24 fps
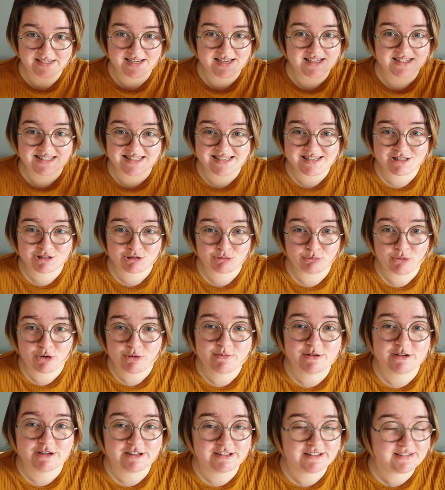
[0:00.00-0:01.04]
a cis
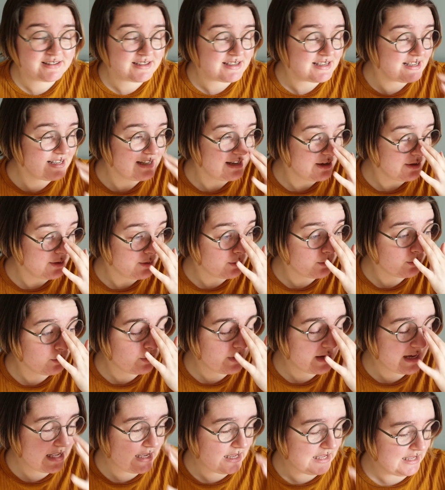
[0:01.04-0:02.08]
woman,
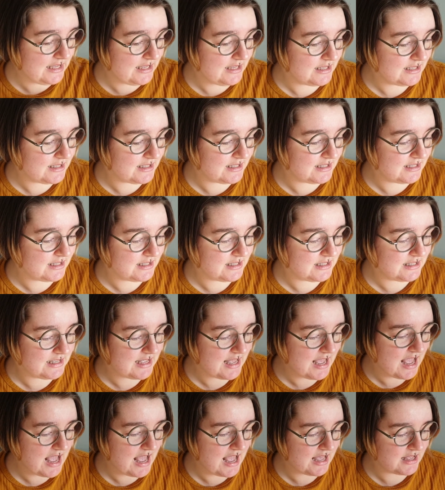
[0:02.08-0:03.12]
we
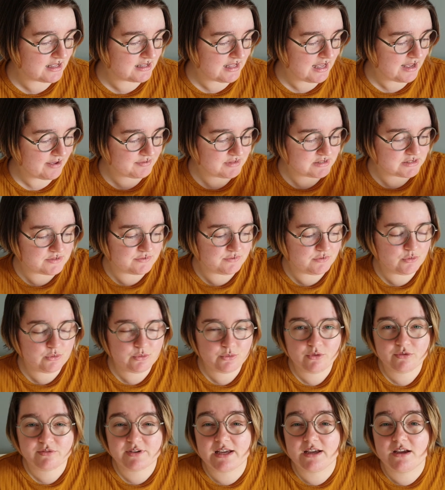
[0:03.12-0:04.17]
have this view
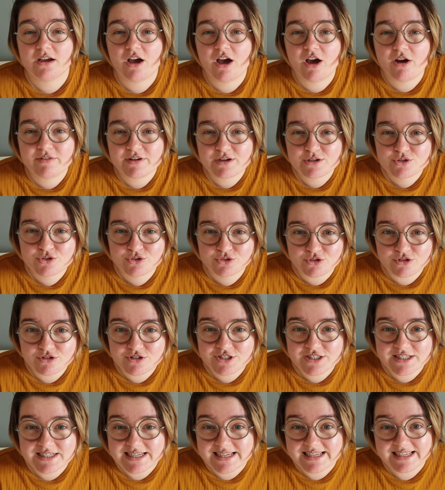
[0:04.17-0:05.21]
of her
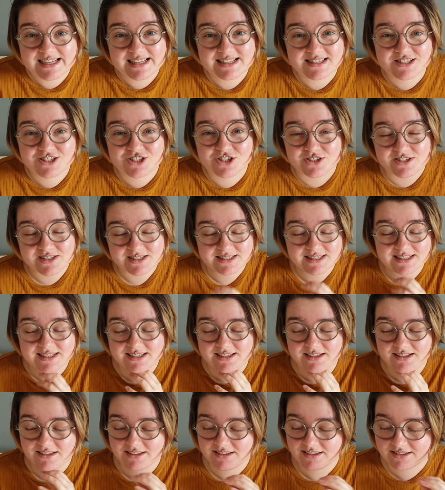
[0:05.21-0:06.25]
androgyny as just
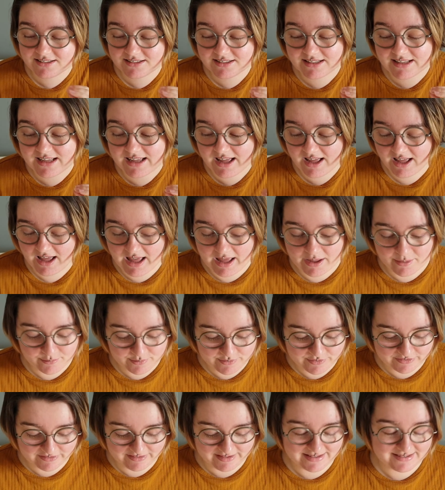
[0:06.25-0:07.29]

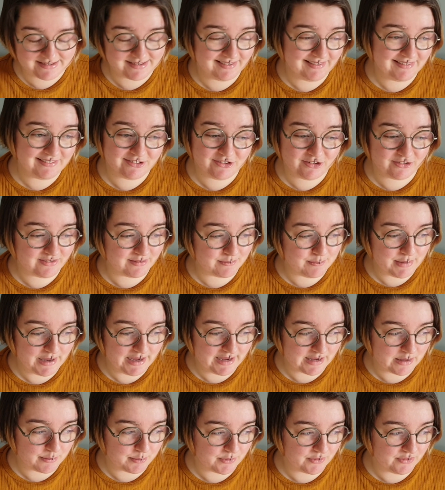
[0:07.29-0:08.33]
absolutely, it's just
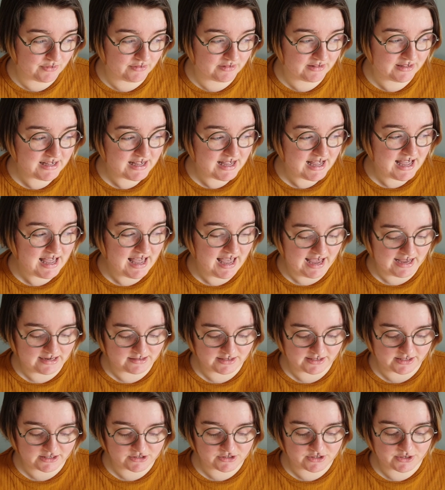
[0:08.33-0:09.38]
impeccable, and I
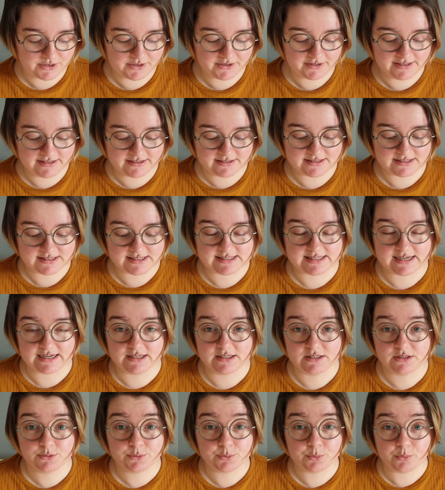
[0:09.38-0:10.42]
can totally
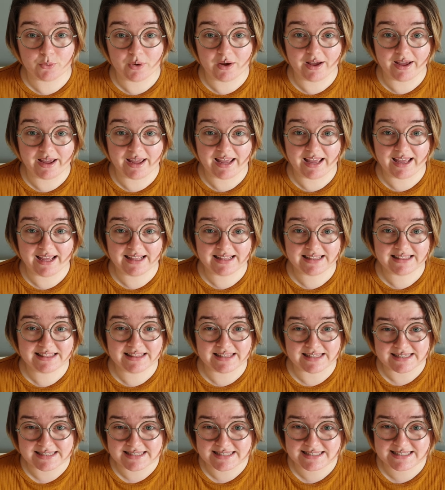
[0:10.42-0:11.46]
understand why
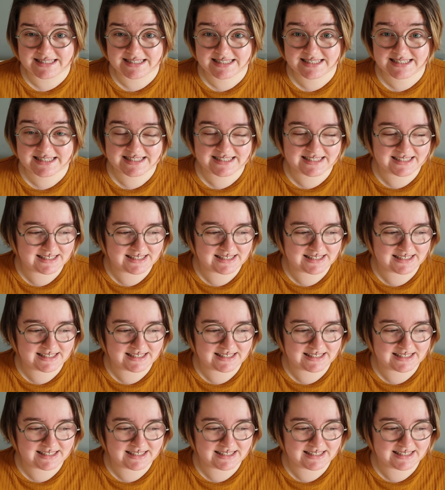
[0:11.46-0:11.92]
this